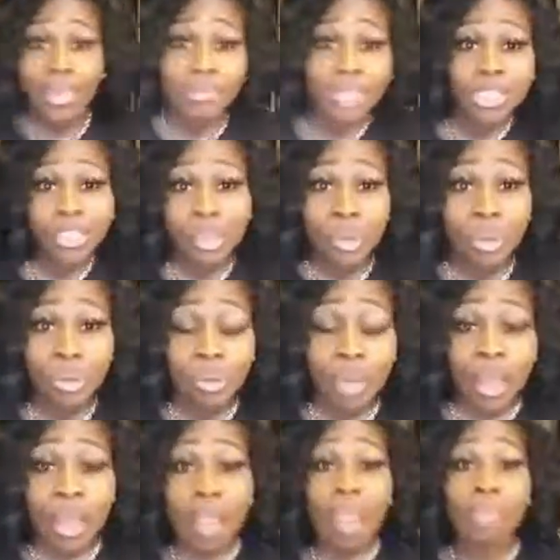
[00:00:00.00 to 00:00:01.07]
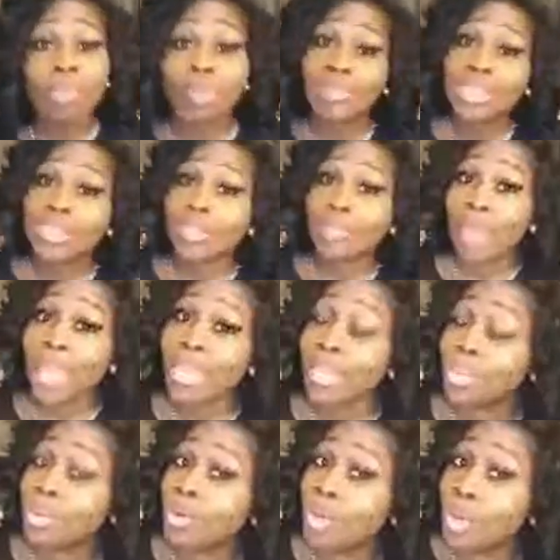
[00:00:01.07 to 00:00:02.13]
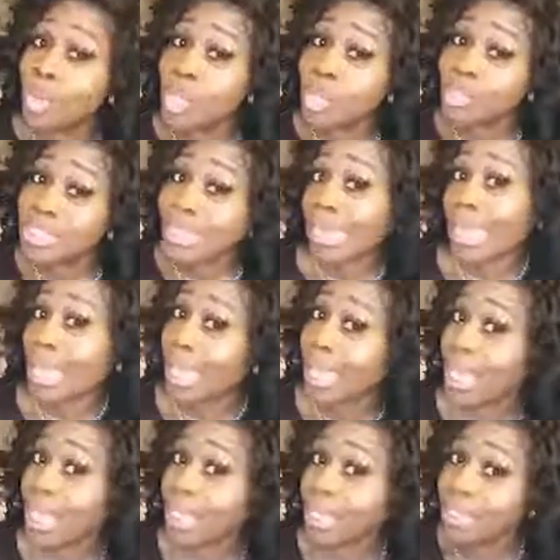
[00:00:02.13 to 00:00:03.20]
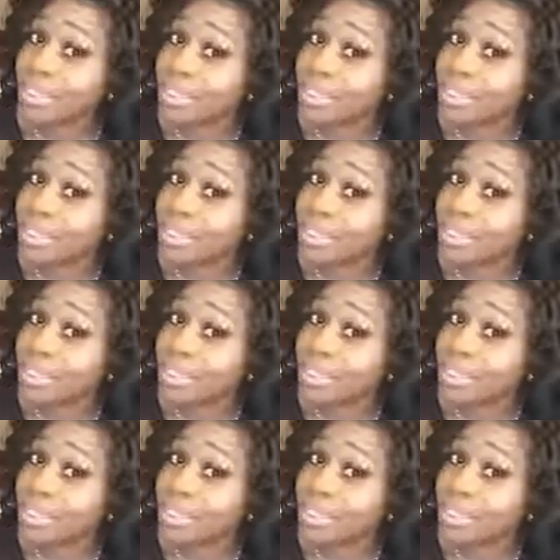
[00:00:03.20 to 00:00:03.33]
me too. But Mr. Beckett, you knew you was a king.